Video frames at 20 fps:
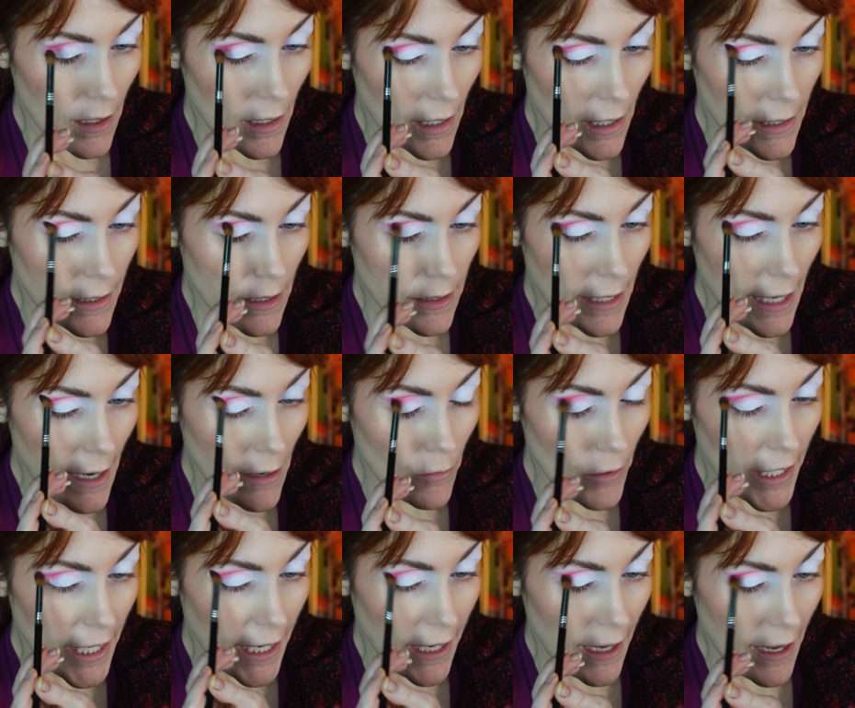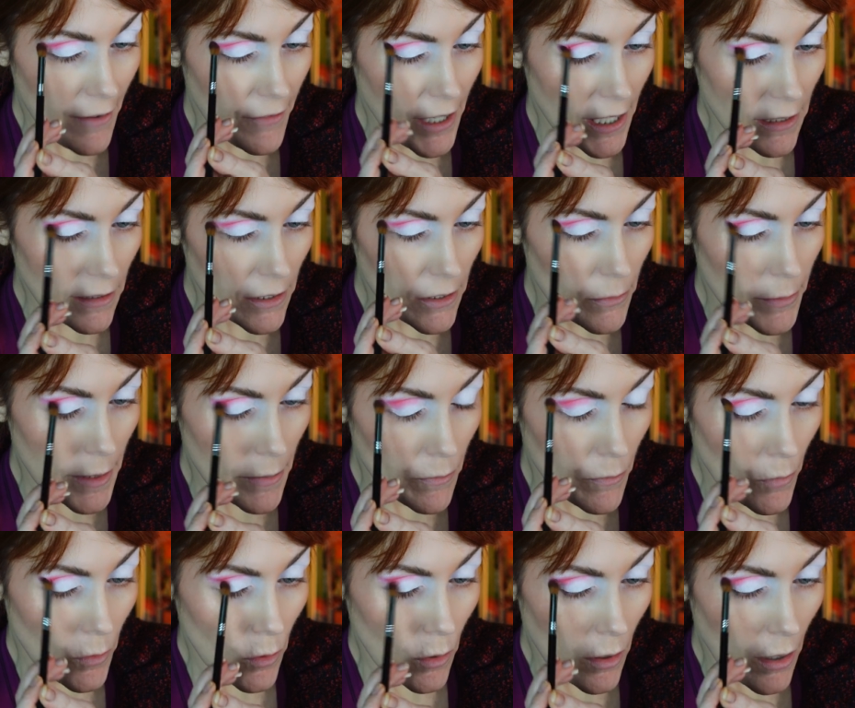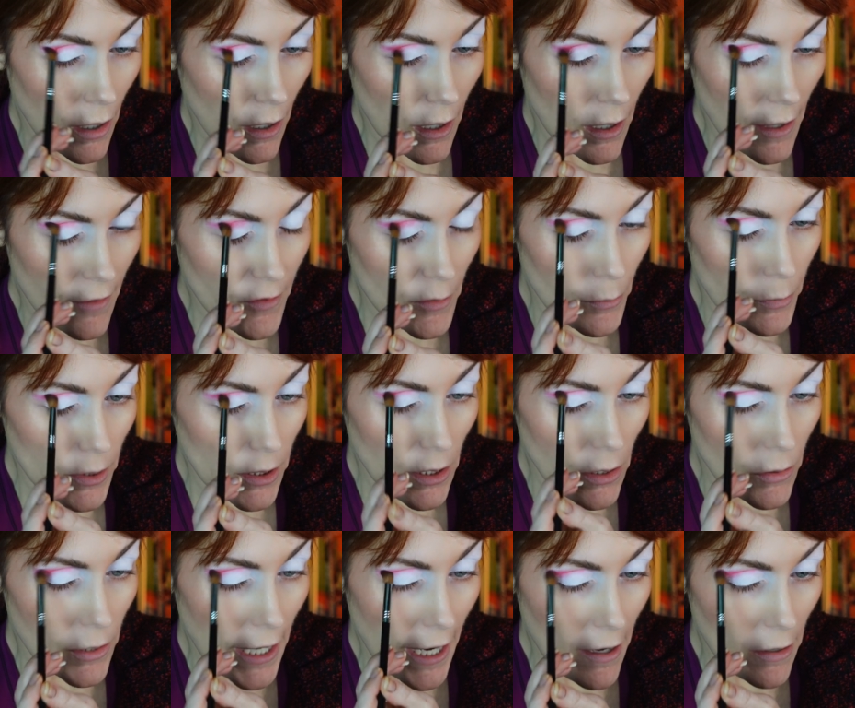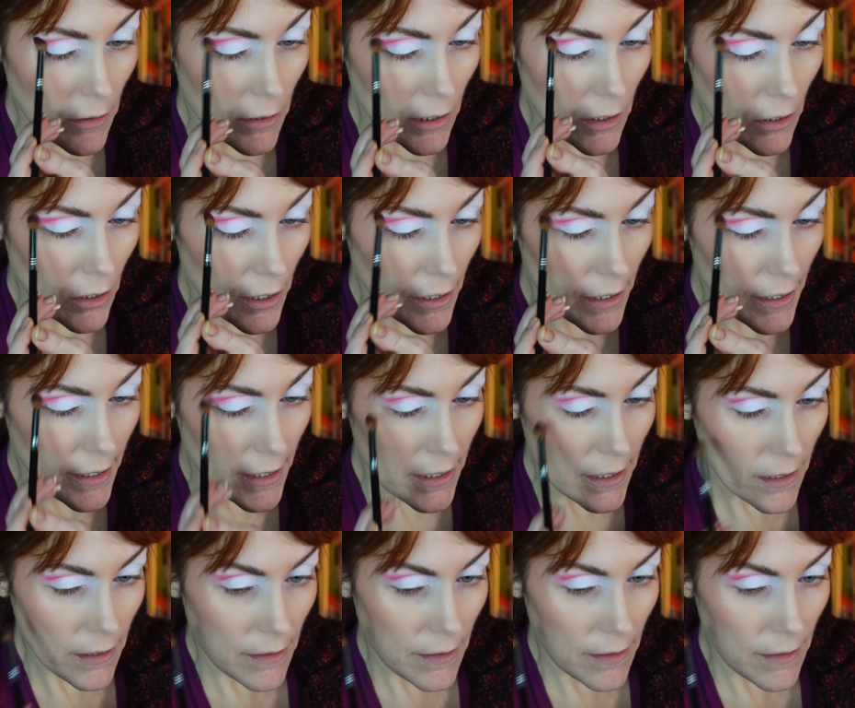And then that way I've got a little bit more of a blown out look.